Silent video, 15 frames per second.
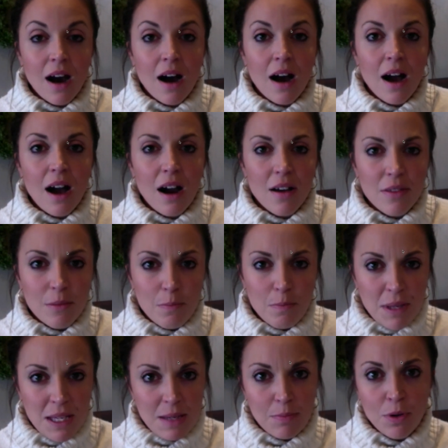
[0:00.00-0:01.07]
are the
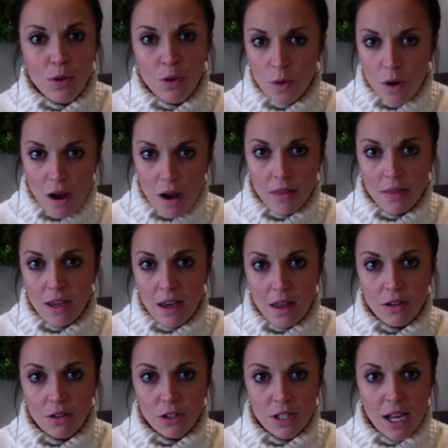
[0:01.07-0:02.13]
people who are on the
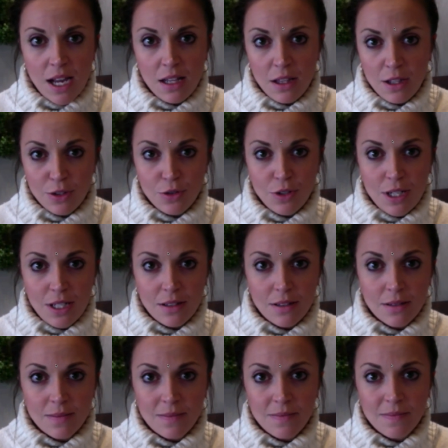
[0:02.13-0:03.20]
other side of the screens.
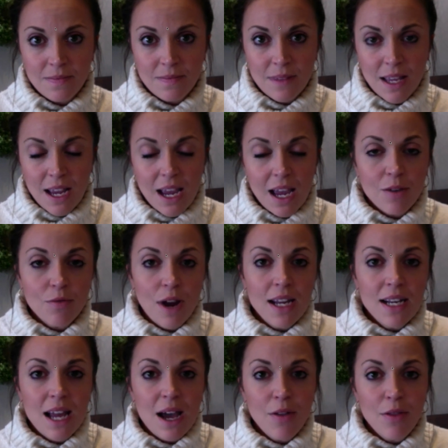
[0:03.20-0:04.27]
And right
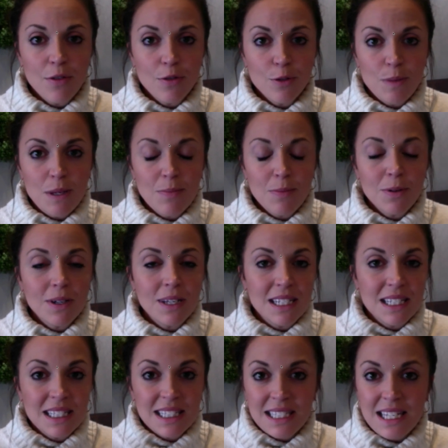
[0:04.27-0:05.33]
now, those people can
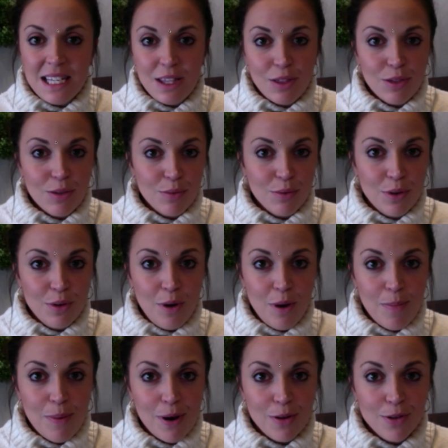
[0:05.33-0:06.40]
see through a
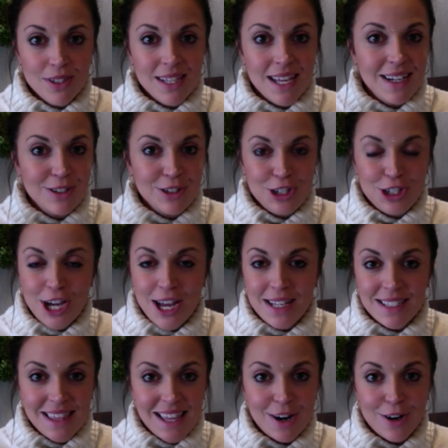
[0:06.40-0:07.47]
post that is just
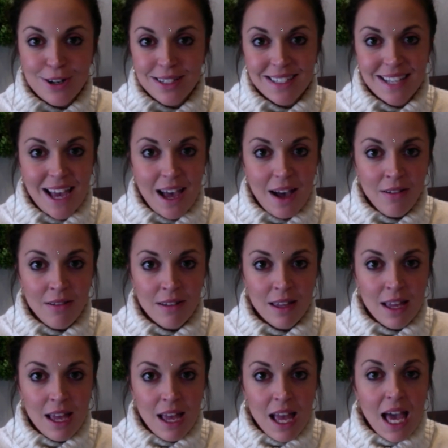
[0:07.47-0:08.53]
there to sell,
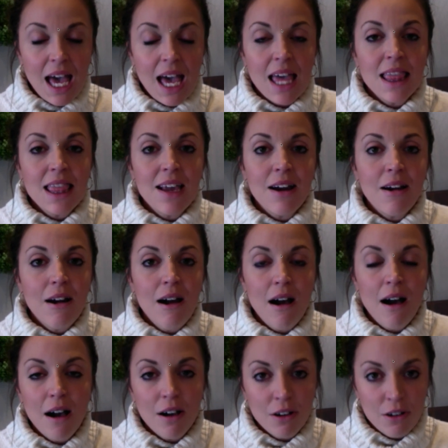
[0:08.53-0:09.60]
and they are
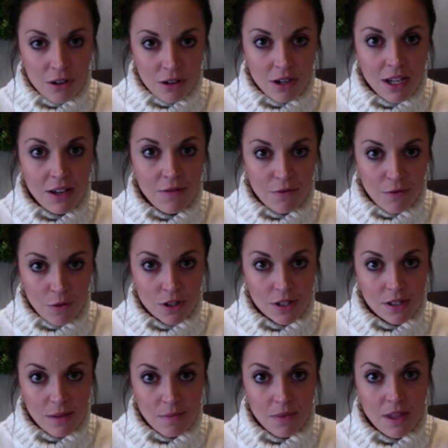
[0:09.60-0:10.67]
hungering for
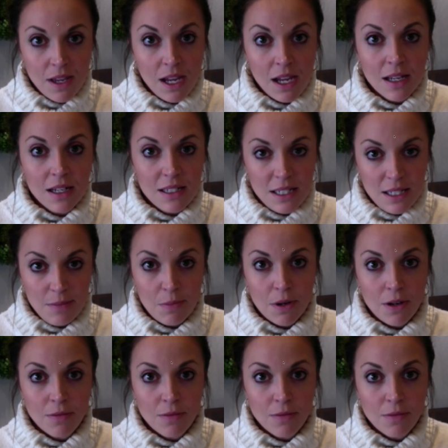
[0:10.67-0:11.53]
something deeper.